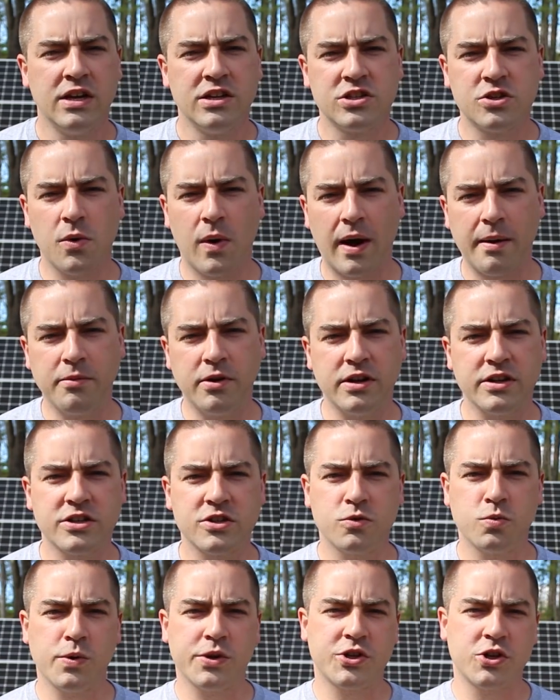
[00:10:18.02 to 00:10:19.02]
So I'm going to
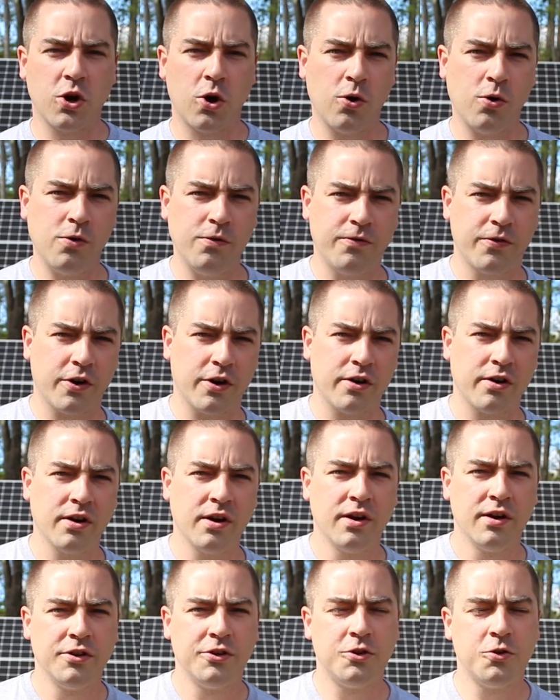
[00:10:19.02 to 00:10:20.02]
switch over
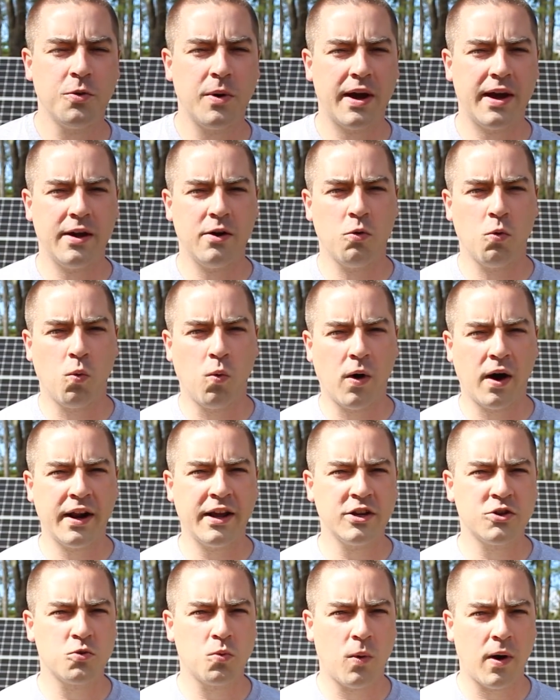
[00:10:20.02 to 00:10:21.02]
to a
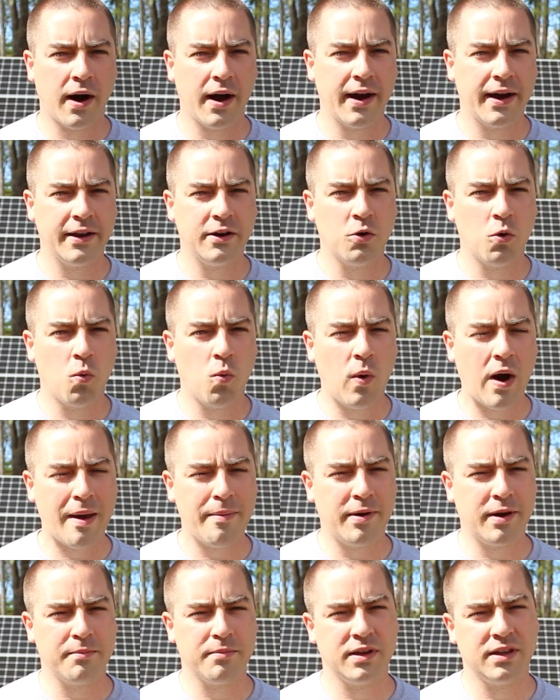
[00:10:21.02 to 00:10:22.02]
1-inch wide
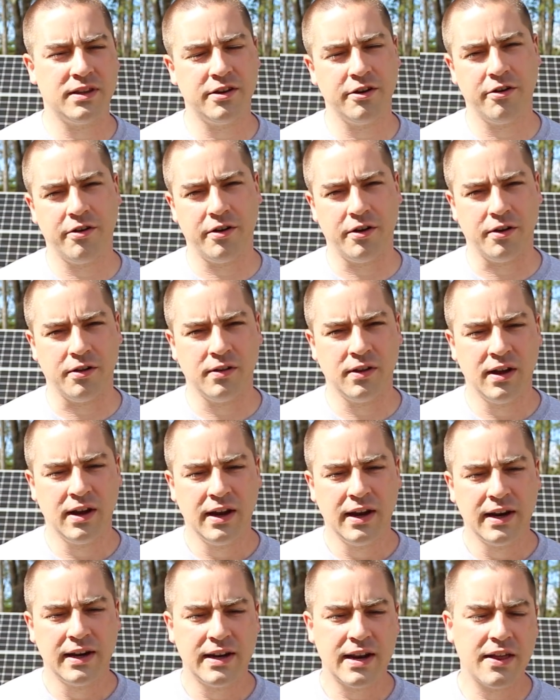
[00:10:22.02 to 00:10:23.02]
webbing material.
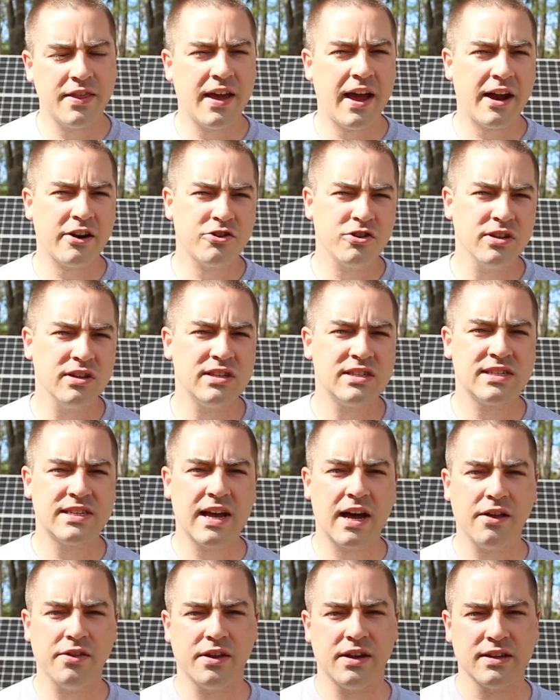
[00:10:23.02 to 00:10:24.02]
Now they actually
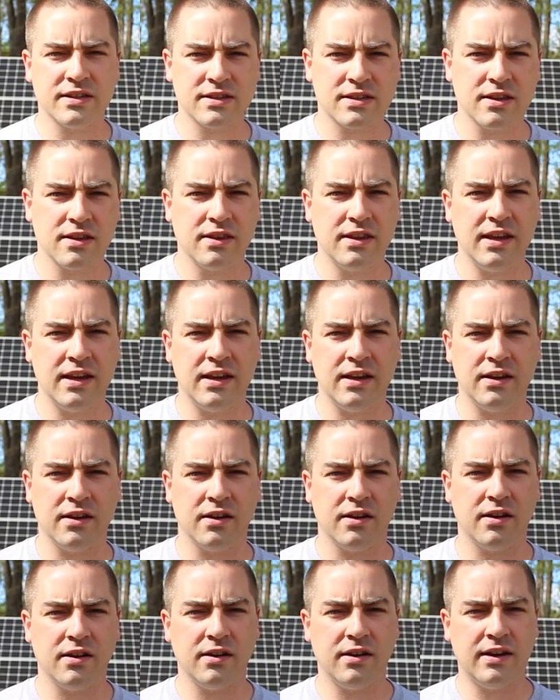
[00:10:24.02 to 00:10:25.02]
sell this.
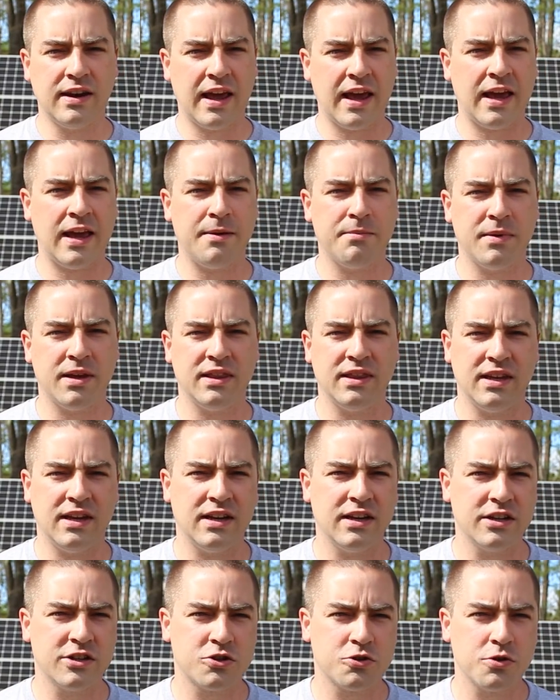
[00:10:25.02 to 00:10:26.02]
The name in the
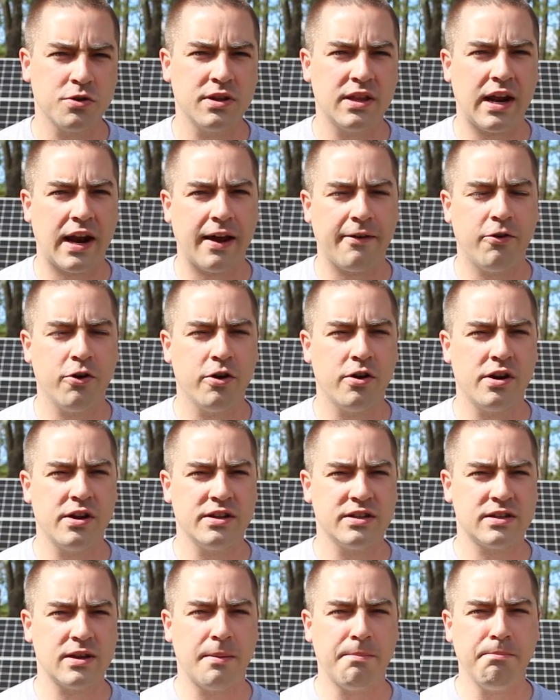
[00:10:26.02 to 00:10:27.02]
industry that I've heard
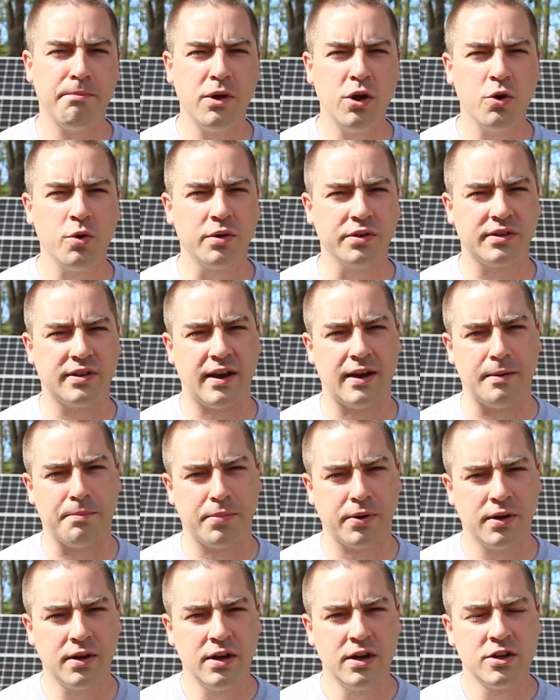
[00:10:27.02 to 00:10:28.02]
is mule tape.
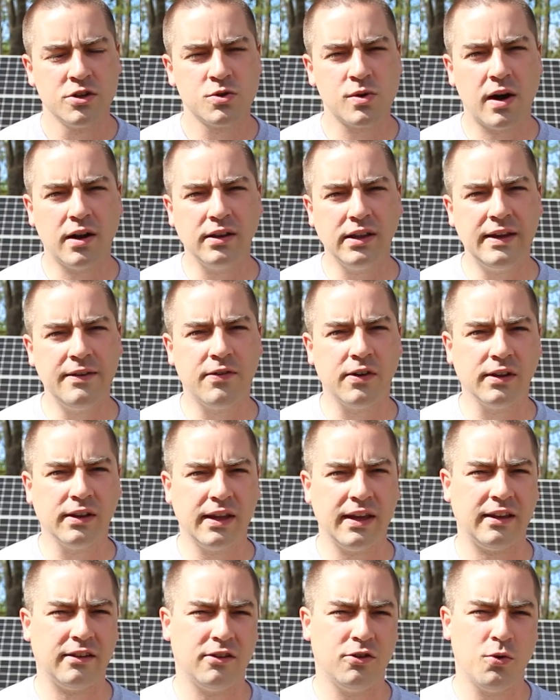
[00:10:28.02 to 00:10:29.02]
So I'll leave a
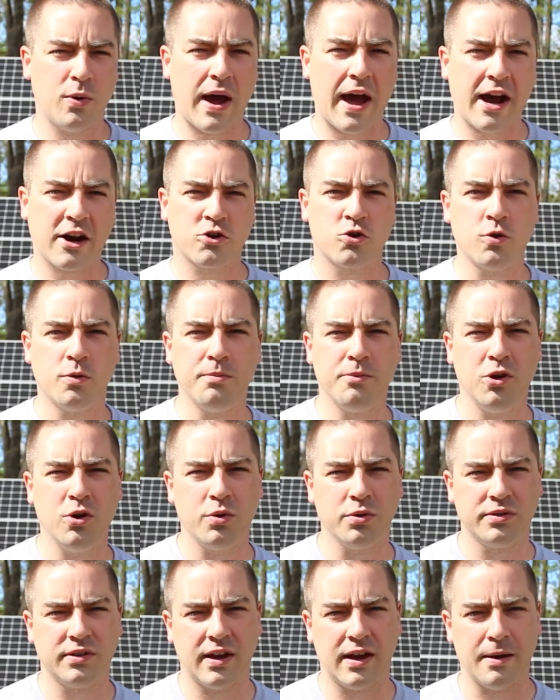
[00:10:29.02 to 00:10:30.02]
link to actual
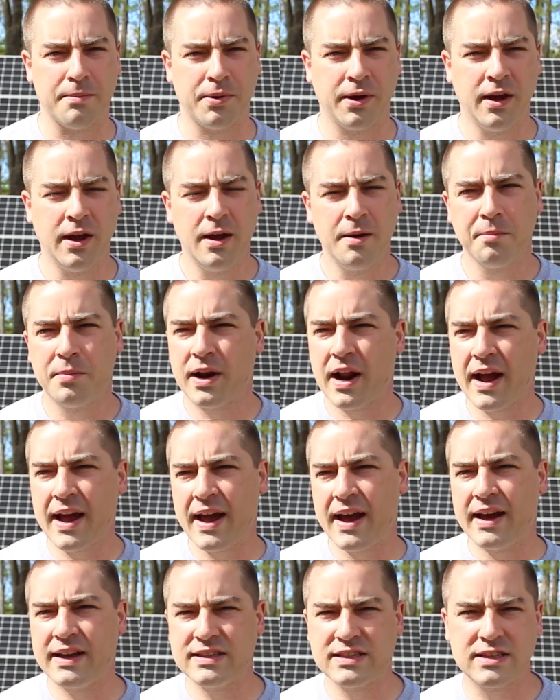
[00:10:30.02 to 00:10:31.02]
mule tape, but I
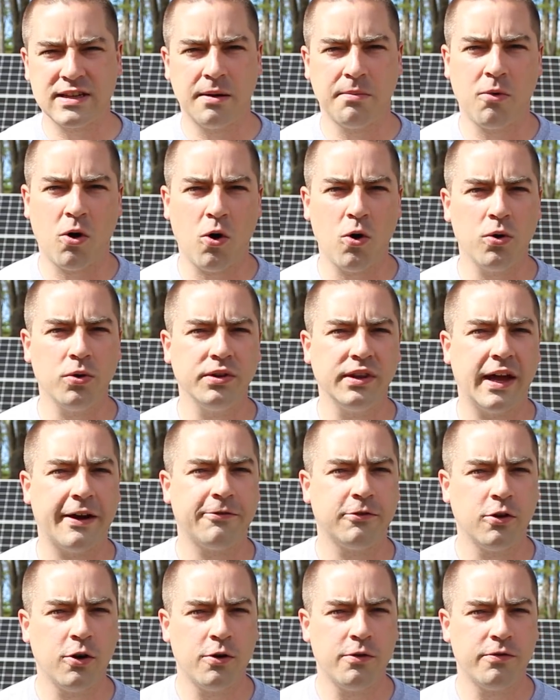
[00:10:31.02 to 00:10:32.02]
had some old
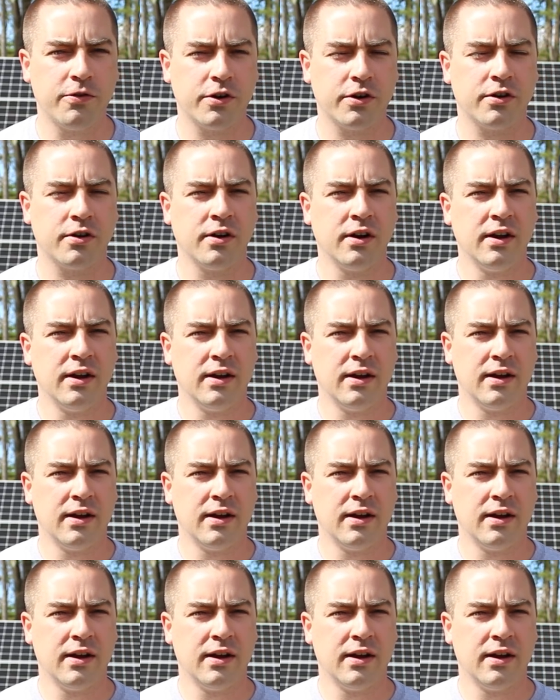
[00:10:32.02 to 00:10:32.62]
leftover